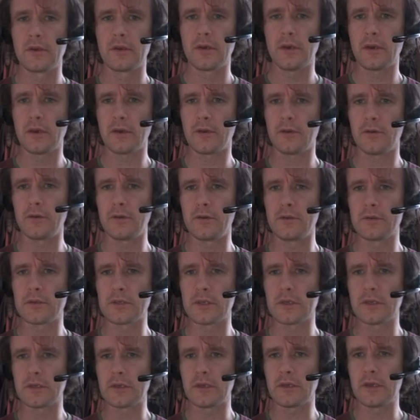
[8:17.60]
could use
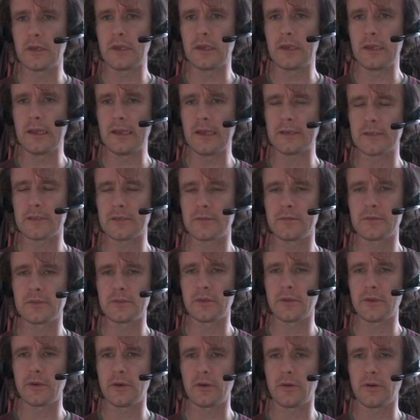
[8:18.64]
a let so
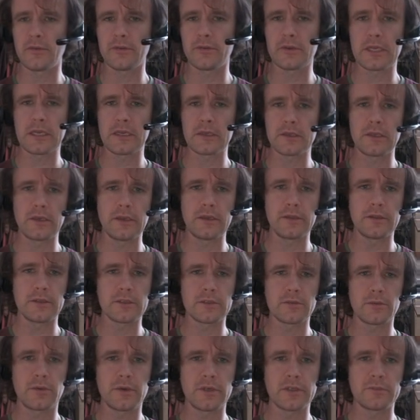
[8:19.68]
that I don't have to calculate this
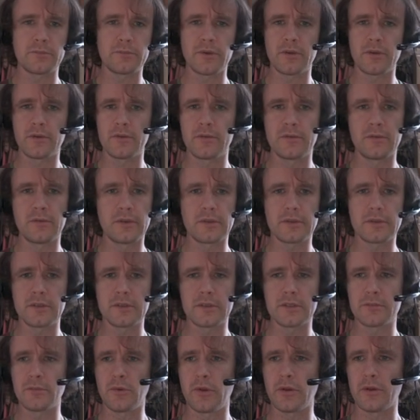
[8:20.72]
twice, but it's a
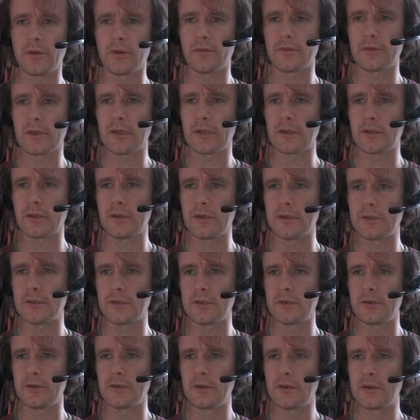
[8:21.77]
small enough calculation
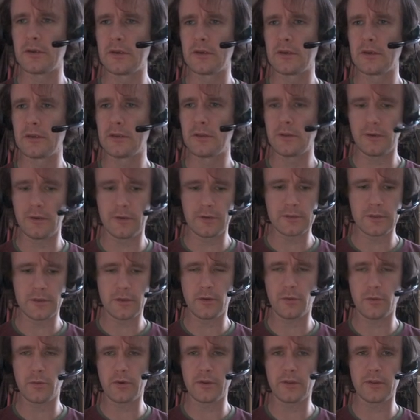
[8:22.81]
that it's not
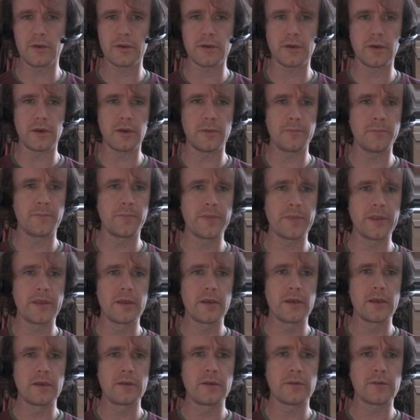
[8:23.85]
worth the time.
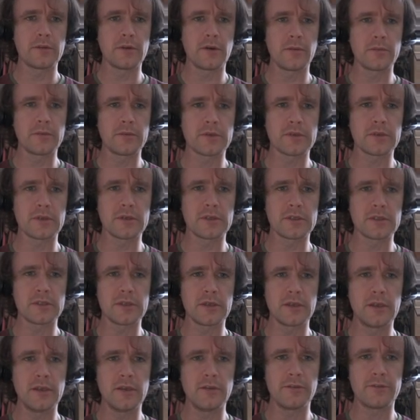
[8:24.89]
So I'm just going to say
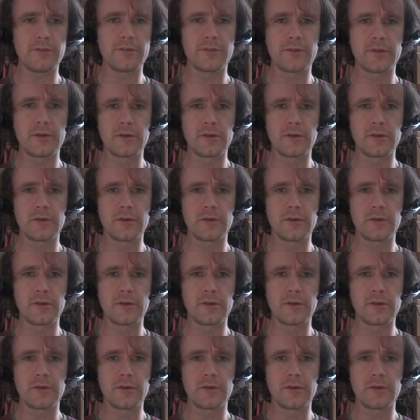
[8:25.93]
if